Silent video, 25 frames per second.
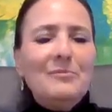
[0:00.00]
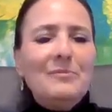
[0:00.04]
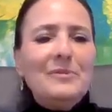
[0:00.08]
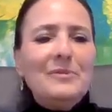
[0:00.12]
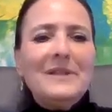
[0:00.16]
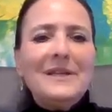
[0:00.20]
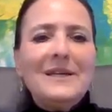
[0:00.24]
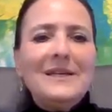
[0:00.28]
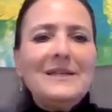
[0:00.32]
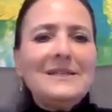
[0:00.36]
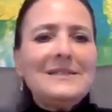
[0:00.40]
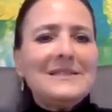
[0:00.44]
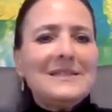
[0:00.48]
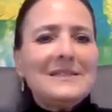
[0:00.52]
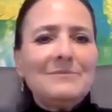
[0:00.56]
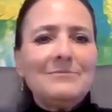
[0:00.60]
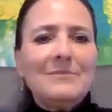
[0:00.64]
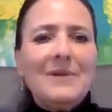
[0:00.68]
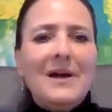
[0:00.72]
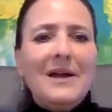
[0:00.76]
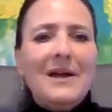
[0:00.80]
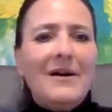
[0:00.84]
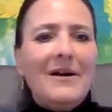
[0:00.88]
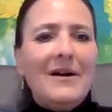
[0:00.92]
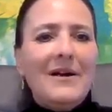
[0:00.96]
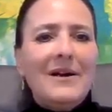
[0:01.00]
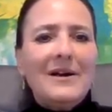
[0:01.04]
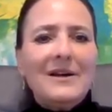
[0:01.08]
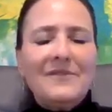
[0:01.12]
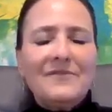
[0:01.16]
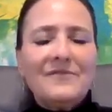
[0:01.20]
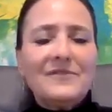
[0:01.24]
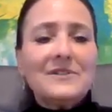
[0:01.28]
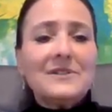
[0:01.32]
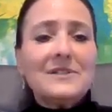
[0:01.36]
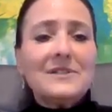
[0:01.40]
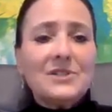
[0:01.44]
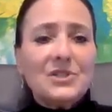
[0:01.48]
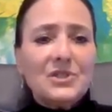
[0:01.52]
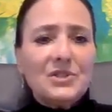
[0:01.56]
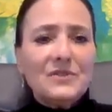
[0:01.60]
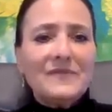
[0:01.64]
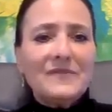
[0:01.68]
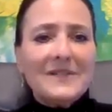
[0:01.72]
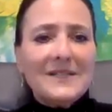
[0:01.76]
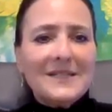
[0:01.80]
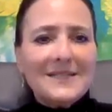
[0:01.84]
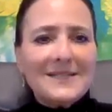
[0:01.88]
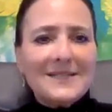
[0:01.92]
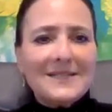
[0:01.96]
place in my heart for
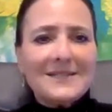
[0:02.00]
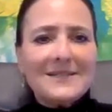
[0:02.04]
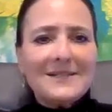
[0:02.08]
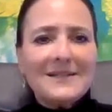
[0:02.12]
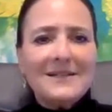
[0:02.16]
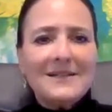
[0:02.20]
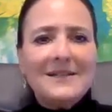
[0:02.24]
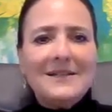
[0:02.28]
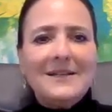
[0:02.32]
service,